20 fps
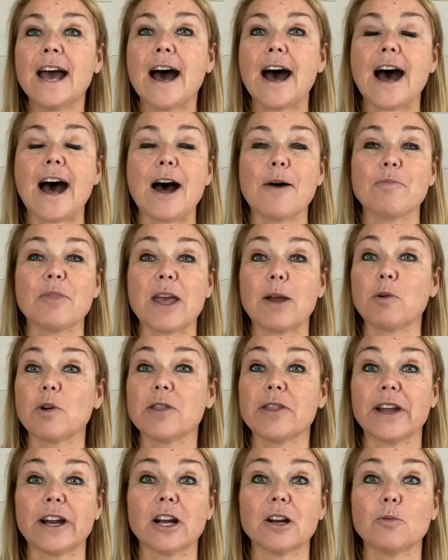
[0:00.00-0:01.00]
Um, they were
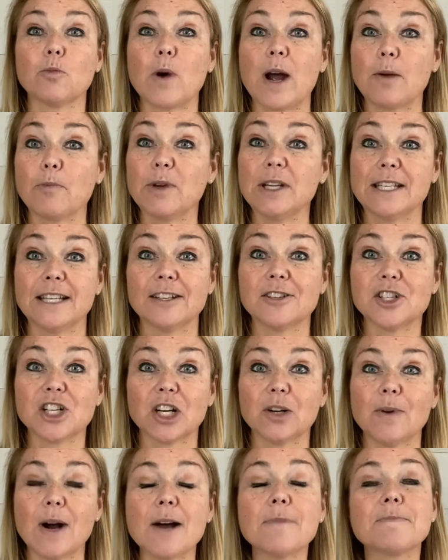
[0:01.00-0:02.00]
there when we did
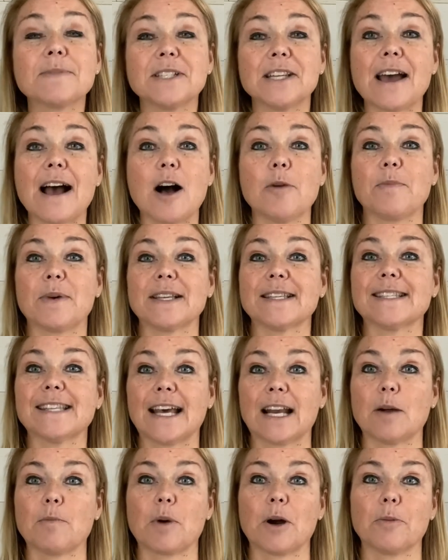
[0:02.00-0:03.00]
show up to help us
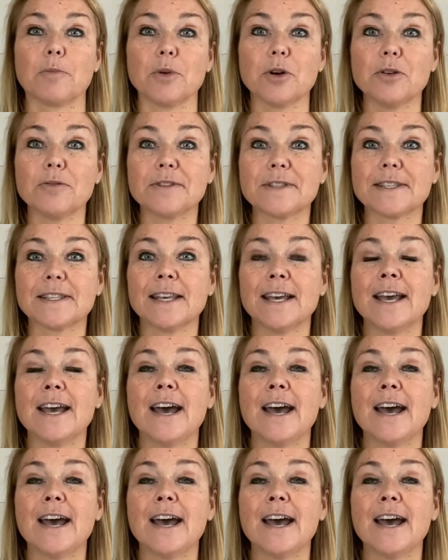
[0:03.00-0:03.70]
set up our booths.